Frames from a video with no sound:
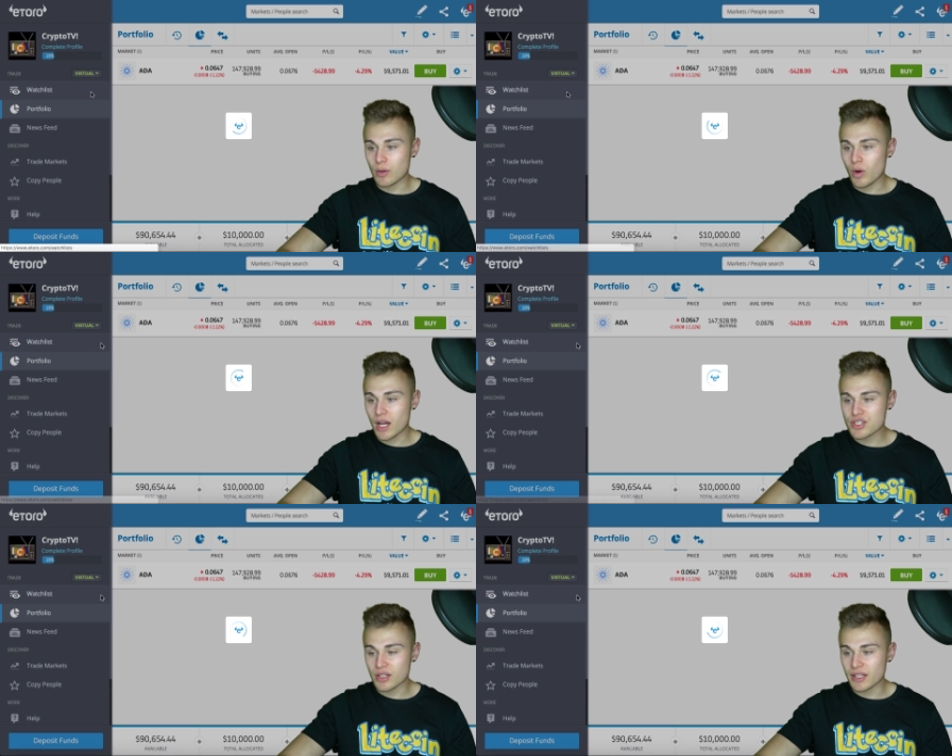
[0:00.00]
my
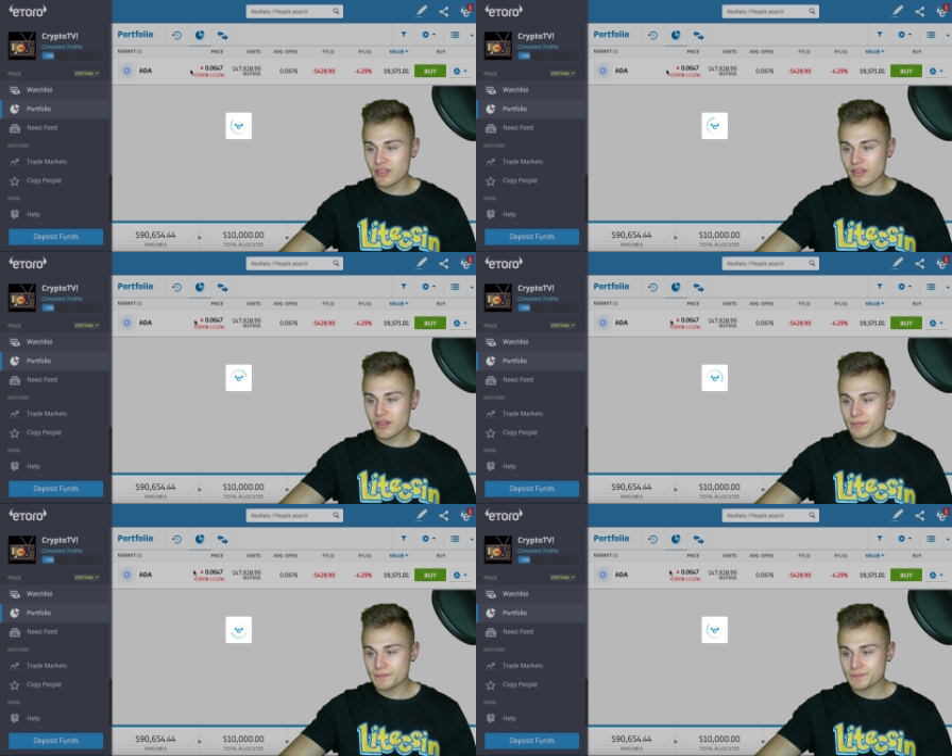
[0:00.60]
watch
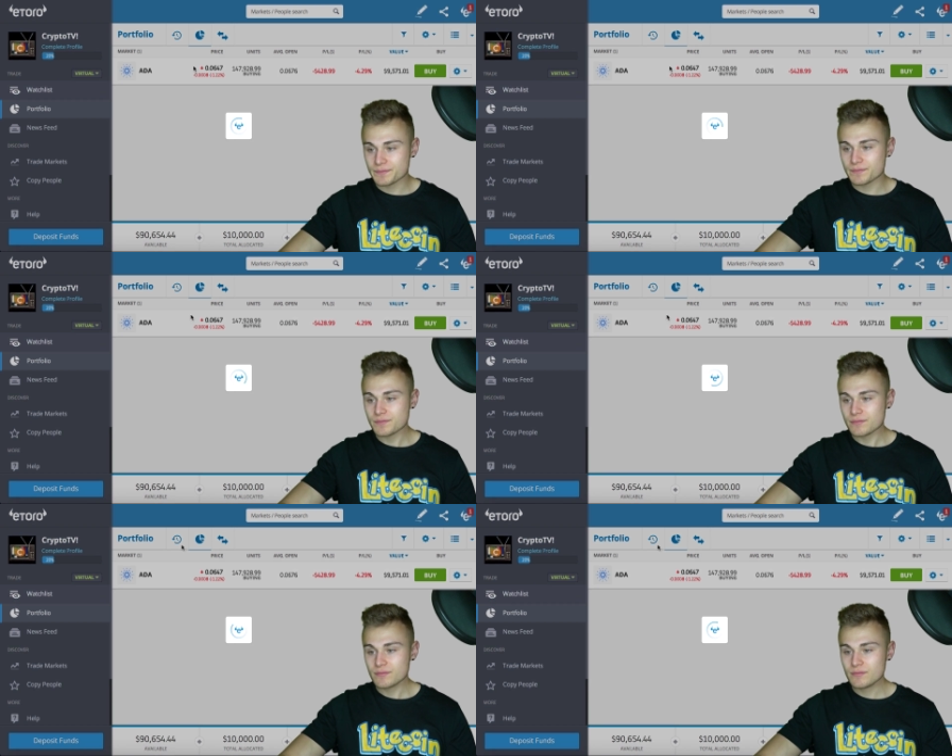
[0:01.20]
list,
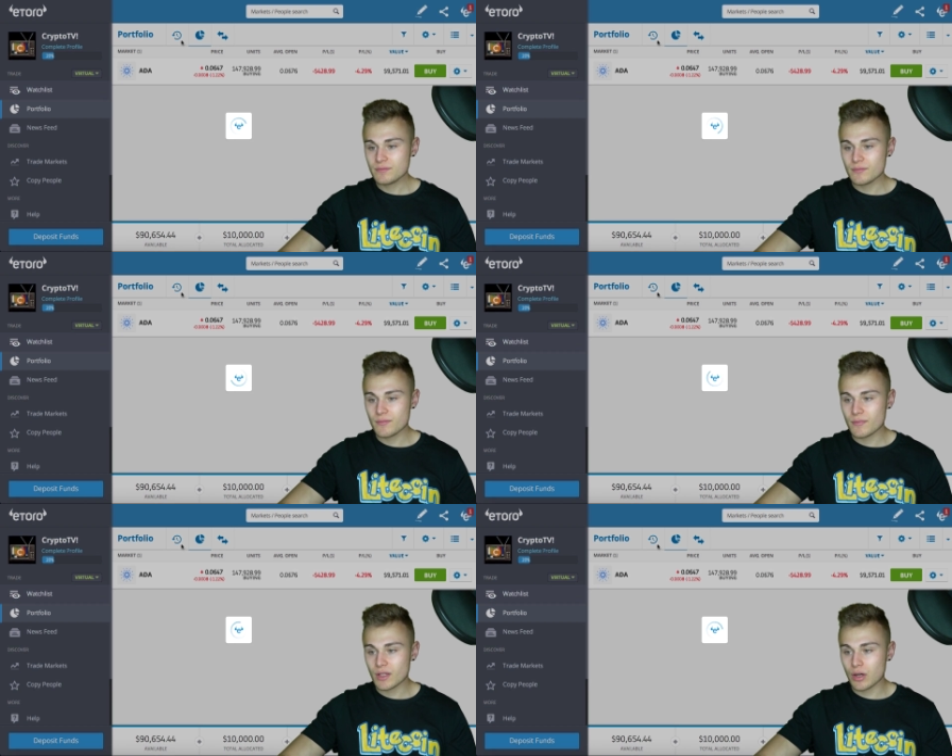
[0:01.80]

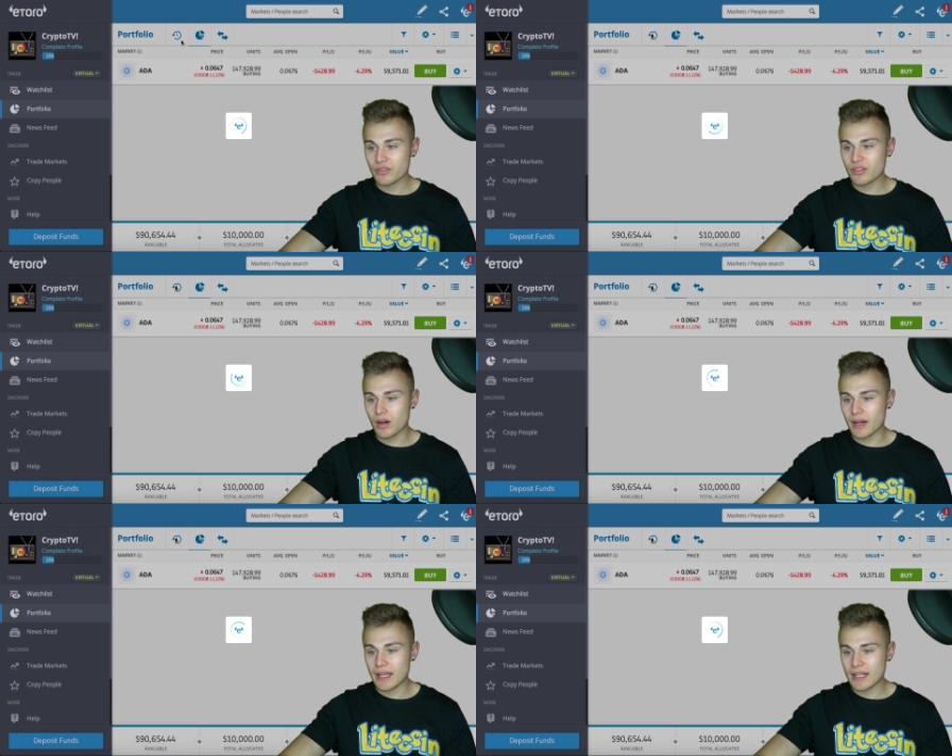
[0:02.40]
or
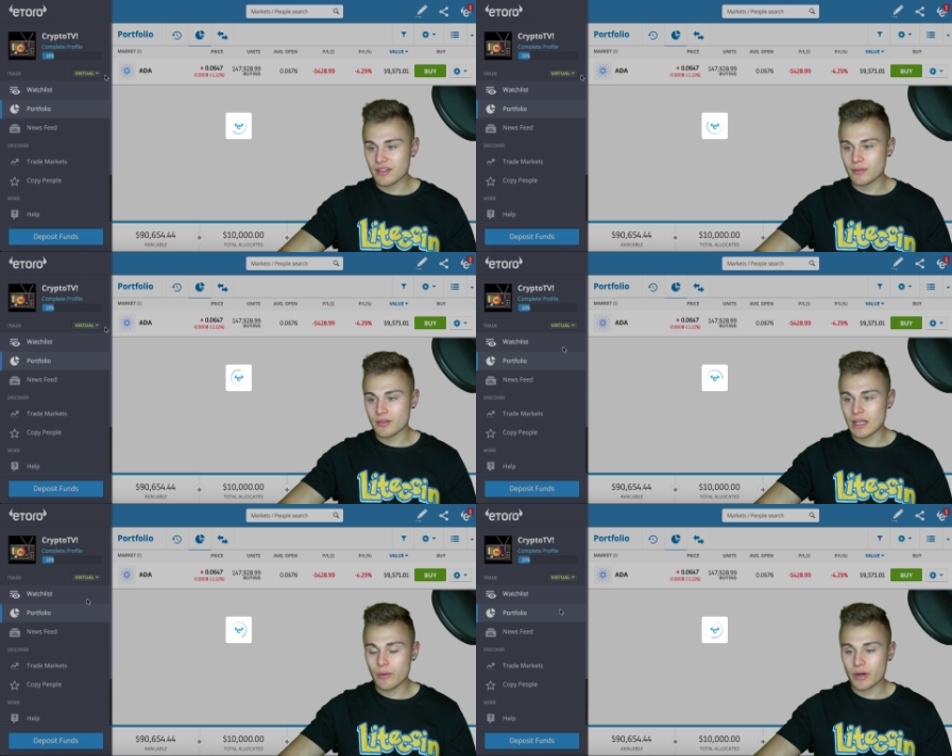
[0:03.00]
sorry, it is,